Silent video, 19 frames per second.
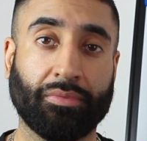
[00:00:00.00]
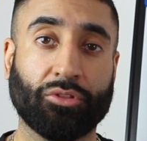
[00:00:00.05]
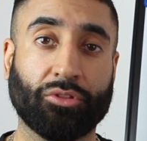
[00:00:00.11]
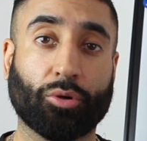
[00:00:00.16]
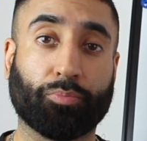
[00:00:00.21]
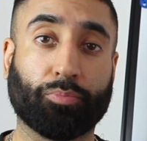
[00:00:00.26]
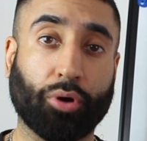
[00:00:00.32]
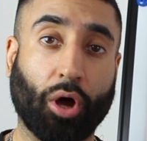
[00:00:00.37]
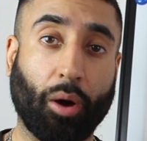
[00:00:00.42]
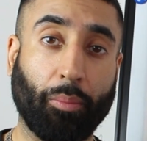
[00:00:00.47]
The
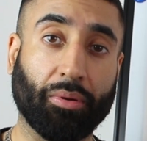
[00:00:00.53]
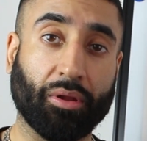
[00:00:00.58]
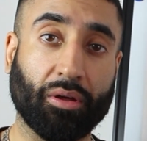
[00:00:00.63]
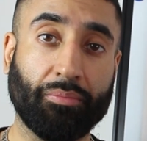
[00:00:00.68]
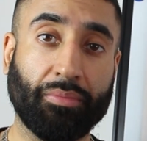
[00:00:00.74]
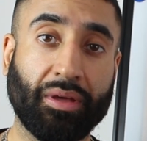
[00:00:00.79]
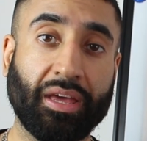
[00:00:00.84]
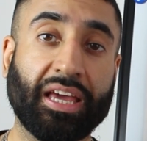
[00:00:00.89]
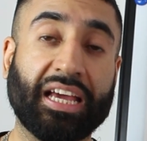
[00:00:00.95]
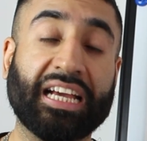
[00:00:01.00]

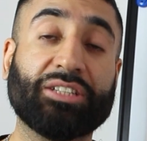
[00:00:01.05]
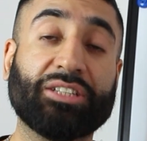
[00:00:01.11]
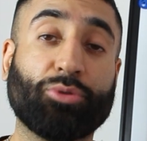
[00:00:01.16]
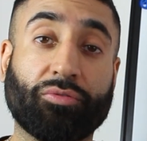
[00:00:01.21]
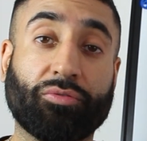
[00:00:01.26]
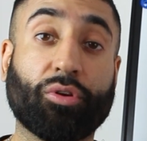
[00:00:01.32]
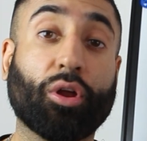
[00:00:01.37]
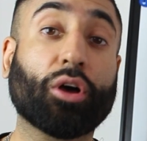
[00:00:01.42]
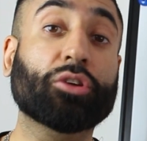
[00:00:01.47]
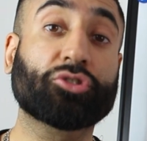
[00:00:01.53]
problem is
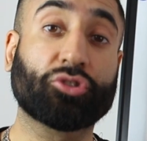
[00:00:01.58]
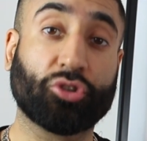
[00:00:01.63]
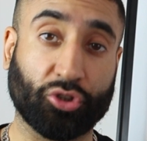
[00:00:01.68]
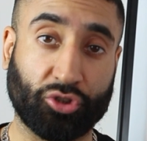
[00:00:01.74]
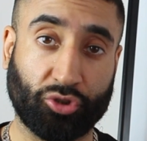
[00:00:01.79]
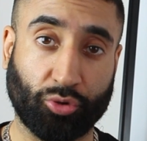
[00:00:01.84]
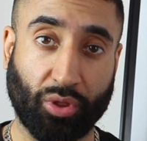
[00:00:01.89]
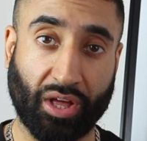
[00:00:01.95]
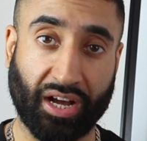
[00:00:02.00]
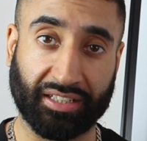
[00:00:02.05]
we've lost
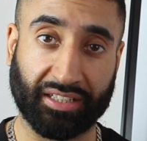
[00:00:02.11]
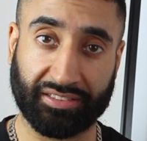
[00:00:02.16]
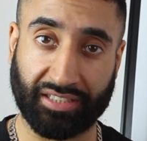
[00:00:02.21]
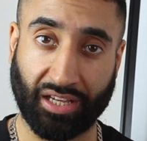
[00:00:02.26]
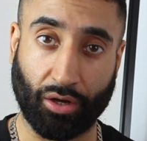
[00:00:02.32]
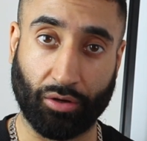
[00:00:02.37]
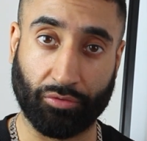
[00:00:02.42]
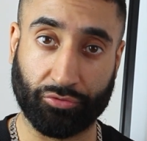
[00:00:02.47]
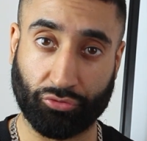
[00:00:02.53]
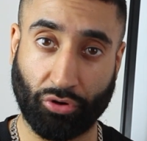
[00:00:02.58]
touch with
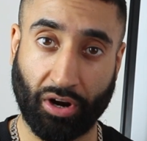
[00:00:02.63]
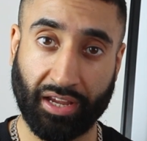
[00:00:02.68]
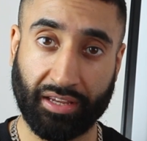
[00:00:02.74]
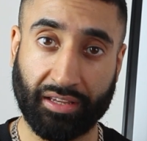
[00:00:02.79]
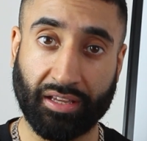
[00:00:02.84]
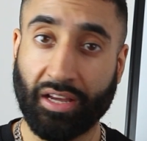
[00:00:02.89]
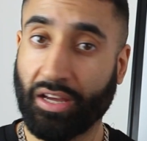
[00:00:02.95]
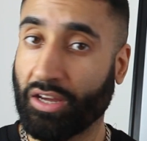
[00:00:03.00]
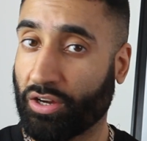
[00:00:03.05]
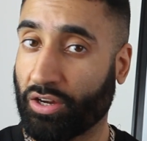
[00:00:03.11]
ourselves,
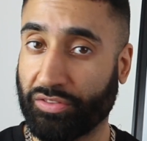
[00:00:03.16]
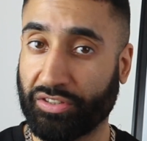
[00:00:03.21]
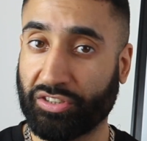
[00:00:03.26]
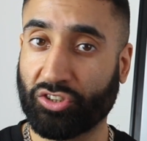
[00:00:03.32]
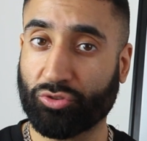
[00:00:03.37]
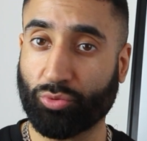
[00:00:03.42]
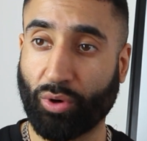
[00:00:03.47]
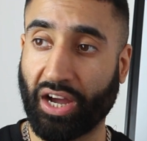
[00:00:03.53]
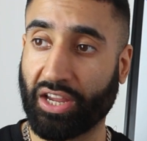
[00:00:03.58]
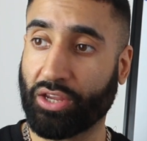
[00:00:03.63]
right? And this
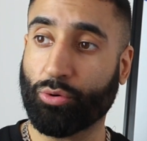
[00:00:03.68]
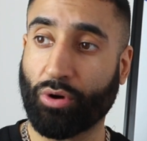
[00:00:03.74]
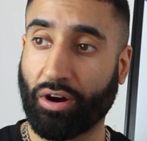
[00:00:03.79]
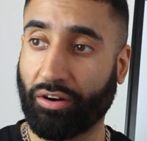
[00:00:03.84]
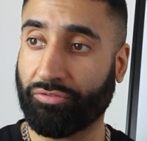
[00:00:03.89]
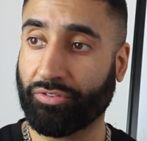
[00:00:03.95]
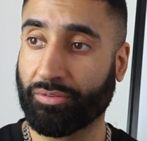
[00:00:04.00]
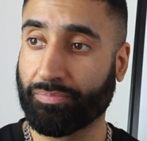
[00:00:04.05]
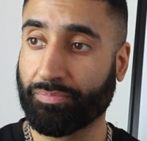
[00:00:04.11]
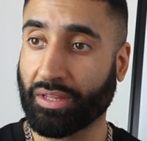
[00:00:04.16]
is why you
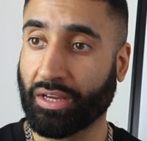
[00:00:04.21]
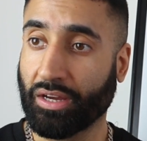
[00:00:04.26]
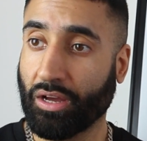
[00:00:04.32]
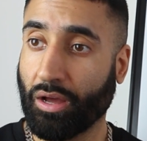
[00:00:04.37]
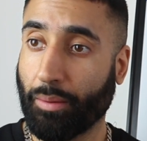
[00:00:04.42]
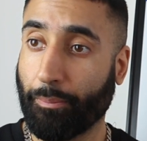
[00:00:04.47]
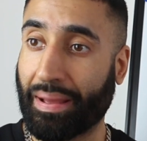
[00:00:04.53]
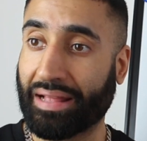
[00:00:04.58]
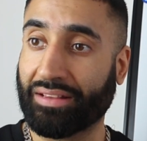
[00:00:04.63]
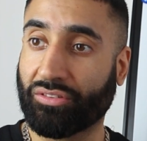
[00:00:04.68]
have
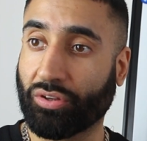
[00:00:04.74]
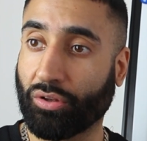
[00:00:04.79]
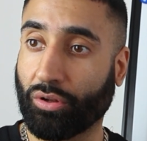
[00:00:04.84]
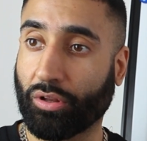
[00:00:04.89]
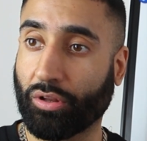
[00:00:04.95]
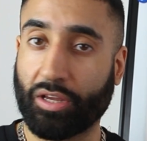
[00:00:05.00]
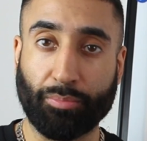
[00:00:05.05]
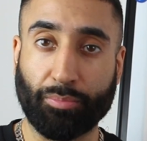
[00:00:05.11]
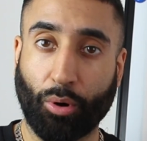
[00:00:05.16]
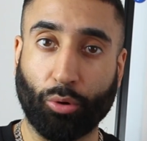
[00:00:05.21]
mental,
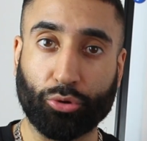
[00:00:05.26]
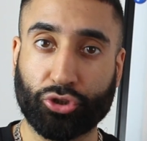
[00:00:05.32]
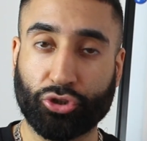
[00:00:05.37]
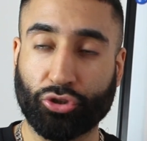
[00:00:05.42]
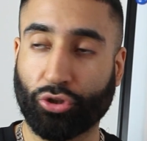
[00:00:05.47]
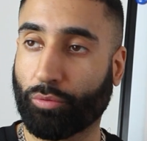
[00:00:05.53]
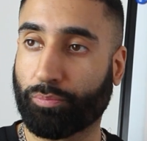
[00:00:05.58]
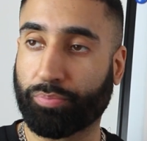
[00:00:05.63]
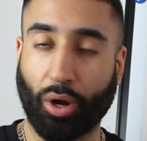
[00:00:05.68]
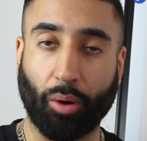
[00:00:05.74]

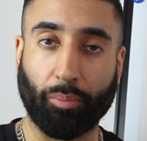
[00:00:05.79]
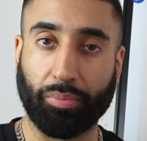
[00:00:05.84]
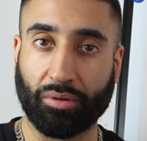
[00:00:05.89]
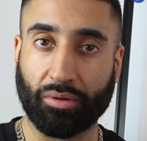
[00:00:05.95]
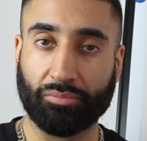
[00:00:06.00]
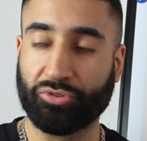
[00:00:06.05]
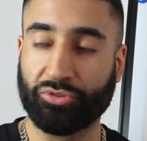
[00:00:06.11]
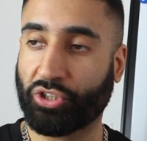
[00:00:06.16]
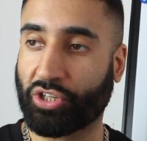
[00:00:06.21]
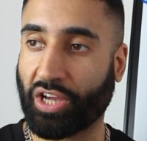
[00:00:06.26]
emotional
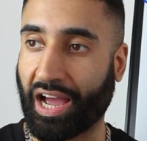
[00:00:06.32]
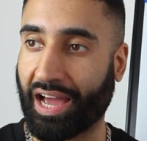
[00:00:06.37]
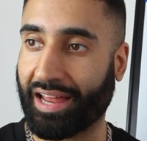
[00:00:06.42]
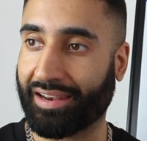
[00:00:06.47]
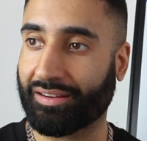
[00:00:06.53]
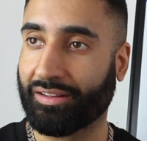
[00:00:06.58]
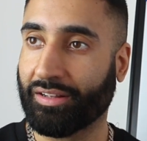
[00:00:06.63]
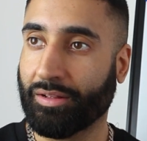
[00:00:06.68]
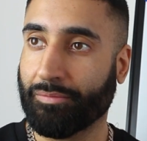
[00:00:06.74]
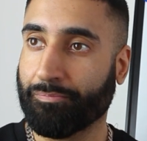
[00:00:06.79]
problems. You
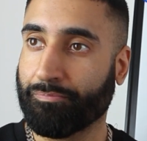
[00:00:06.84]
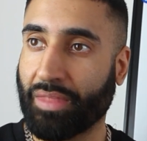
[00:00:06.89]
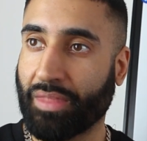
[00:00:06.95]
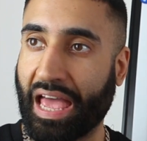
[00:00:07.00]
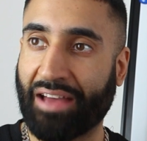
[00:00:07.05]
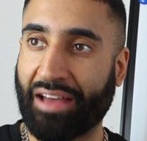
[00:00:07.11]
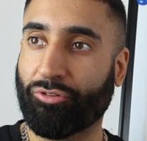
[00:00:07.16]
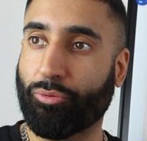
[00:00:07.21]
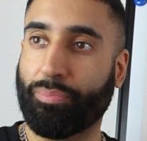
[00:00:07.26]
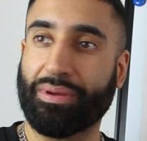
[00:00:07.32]
can't
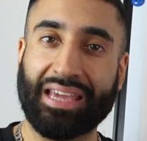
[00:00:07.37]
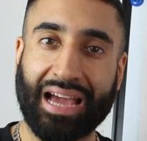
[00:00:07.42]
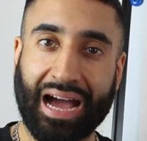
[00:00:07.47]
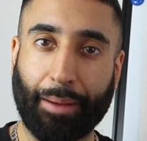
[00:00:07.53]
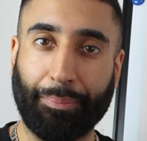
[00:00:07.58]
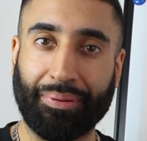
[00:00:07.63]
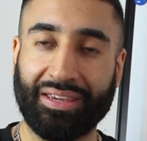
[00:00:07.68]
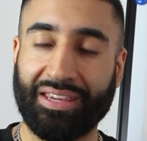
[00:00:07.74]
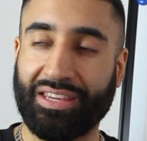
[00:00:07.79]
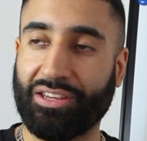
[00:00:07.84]
ever be
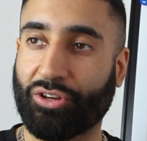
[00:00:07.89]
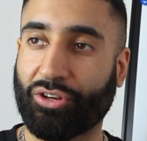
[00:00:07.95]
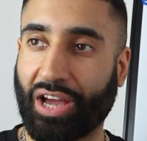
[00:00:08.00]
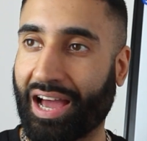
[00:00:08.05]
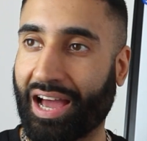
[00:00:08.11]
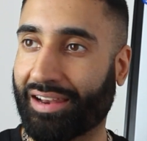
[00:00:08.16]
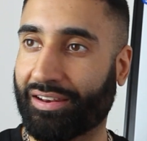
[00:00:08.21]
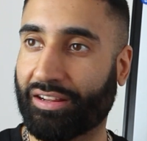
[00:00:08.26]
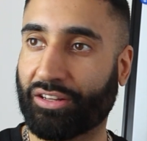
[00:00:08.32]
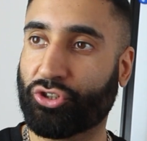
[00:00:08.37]
happy, you
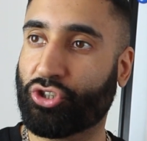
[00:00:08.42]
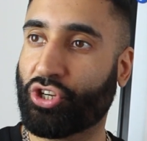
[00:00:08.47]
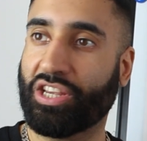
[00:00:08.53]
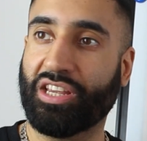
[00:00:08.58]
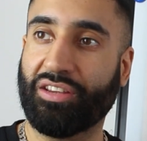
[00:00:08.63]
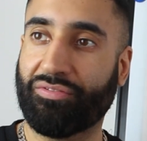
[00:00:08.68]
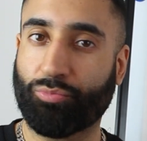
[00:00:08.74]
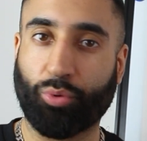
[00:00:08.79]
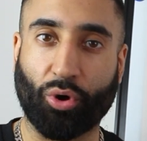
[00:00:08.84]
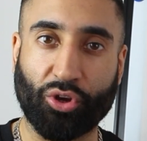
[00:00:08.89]
can't
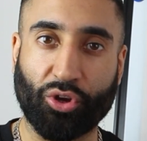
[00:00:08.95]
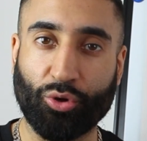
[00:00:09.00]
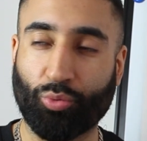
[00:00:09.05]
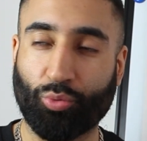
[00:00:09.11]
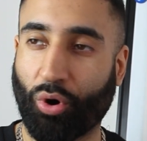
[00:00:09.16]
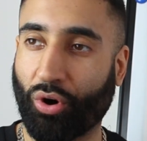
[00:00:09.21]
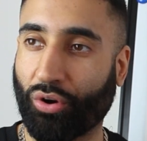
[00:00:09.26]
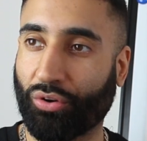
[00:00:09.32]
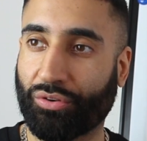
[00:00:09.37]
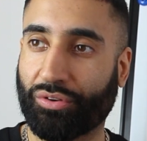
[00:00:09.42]
achieve what you
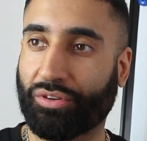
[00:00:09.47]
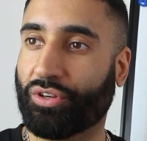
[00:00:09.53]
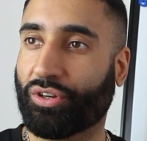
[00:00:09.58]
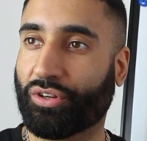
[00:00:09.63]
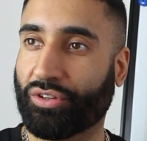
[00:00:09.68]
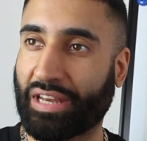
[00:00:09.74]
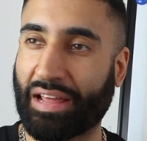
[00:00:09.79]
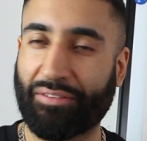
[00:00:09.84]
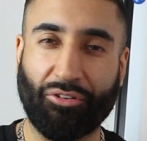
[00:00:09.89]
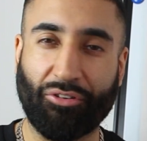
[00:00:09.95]
want, you
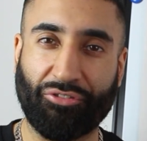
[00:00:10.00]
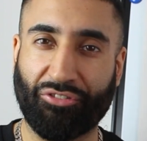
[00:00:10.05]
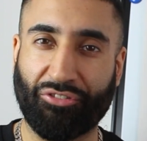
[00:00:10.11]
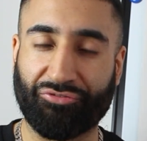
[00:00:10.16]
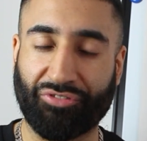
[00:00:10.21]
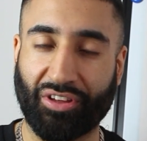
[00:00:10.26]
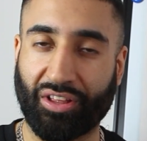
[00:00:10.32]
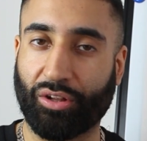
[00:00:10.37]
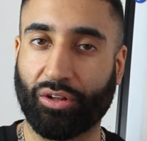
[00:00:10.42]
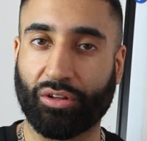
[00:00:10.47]
can never be
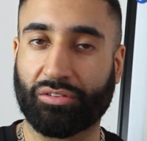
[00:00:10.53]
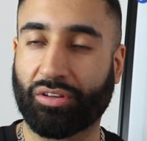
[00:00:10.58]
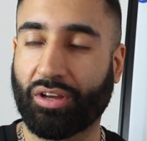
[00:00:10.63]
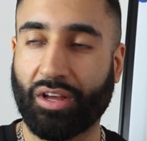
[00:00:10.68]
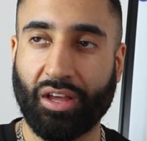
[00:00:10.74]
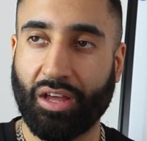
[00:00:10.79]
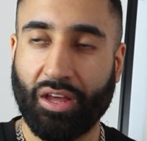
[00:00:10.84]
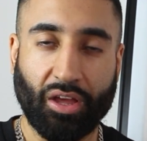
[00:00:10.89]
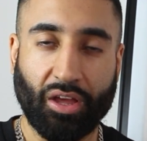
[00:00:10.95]
fulfilled